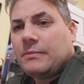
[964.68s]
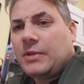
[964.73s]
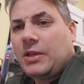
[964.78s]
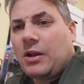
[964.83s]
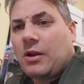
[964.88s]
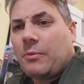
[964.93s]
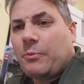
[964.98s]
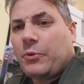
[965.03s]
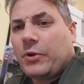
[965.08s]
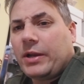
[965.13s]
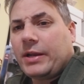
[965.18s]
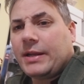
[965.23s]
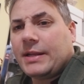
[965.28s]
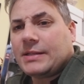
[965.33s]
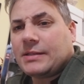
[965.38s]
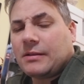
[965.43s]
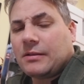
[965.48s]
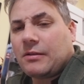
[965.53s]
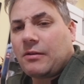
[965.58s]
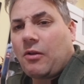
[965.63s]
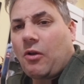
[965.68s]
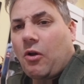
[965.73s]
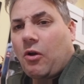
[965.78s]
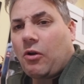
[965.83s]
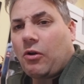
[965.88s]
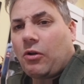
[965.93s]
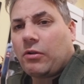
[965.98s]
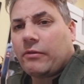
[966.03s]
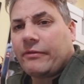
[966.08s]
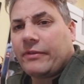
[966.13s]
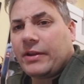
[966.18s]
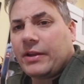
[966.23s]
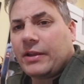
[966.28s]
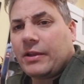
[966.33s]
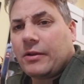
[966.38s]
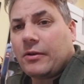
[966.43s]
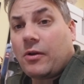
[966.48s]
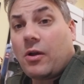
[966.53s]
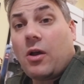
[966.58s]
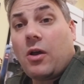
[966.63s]
Pretty decent little haul
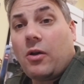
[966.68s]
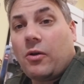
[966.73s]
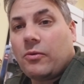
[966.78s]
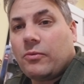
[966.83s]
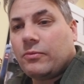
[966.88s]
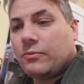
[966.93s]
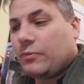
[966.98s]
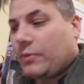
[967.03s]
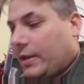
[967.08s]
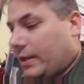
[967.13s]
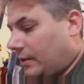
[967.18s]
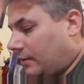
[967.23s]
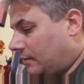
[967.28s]
video. Oh, wait.